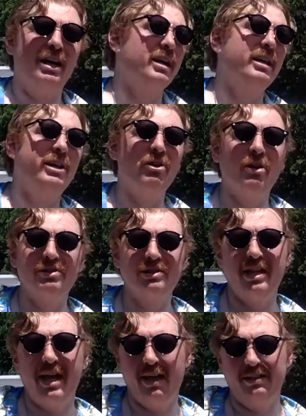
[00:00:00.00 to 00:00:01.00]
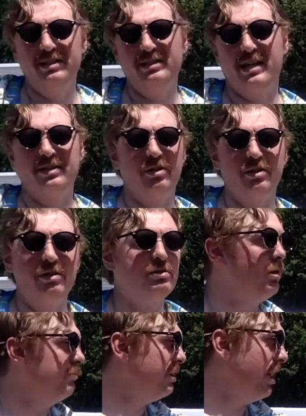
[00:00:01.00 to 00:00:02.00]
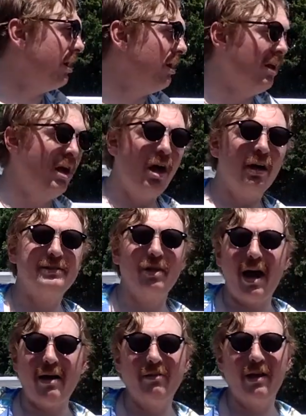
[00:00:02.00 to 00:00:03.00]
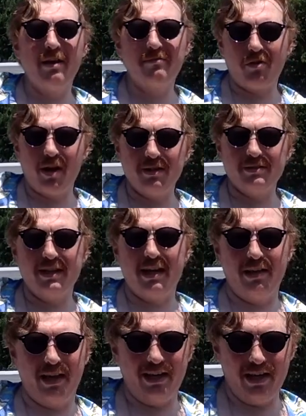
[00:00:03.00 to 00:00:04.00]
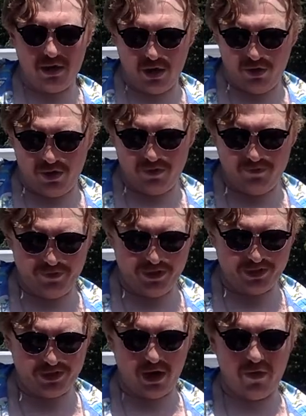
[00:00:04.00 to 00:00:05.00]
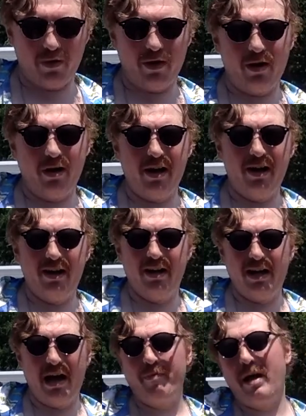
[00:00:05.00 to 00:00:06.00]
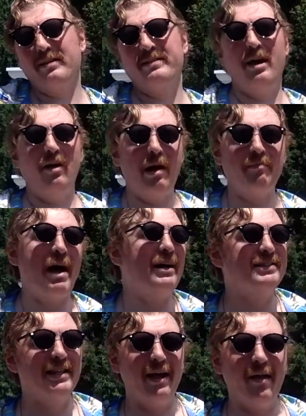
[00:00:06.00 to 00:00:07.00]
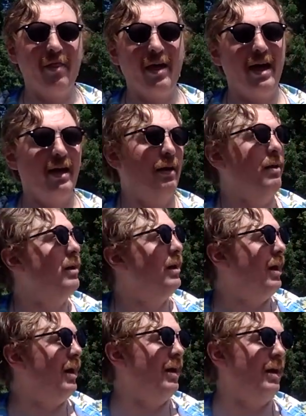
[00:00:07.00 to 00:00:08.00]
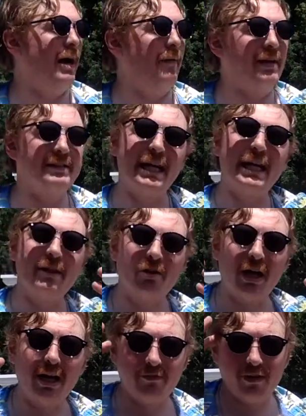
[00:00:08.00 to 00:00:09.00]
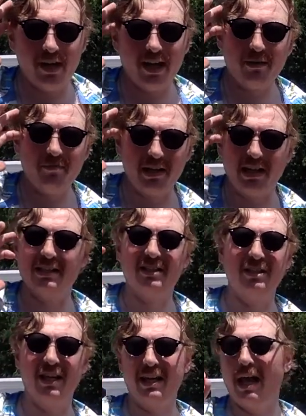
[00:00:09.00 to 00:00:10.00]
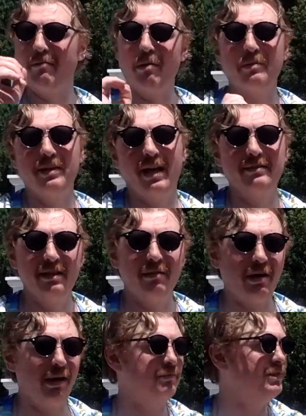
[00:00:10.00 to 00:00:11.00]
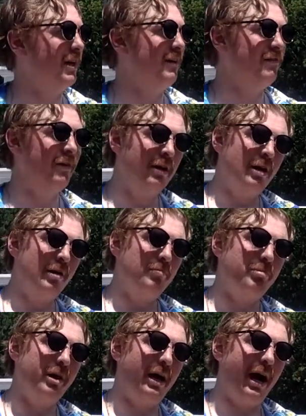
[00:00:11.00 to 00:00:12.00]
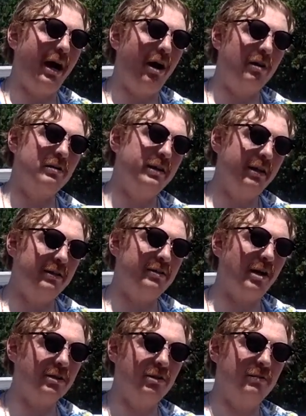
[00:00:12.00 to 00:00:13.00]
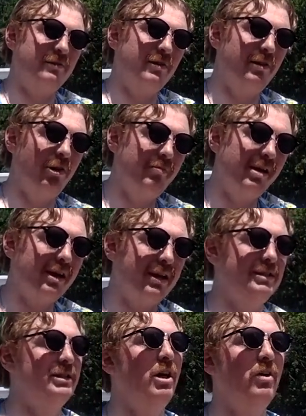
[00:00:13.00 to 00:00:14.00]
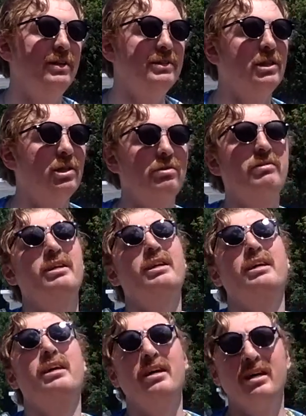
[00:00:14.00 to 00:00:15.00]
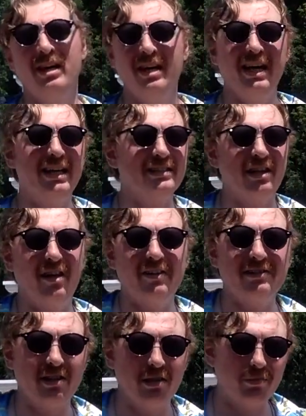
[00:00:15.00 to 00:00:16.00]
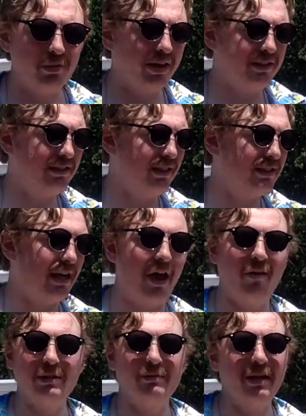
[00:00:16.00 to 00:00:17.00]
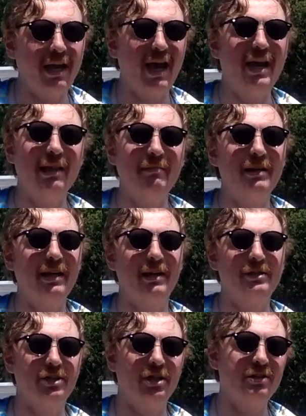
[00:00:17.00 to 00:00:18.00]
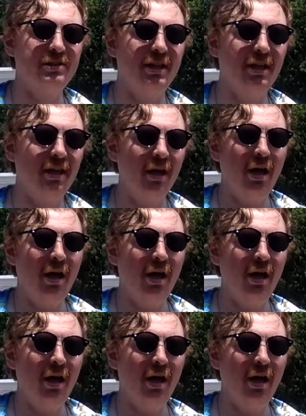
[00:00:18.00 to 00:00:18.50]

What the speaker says: He grows snakes. He's got his own YouTube channel. So I have a lot of friends that they're starting their. I'm not saying that I'm not taking the credit for Nick because Nick came up with the idea by himself. But I hardly talk to him for a little bit because he's in Korea. He's in all these other places. I always be like, hey, let me get a jersey.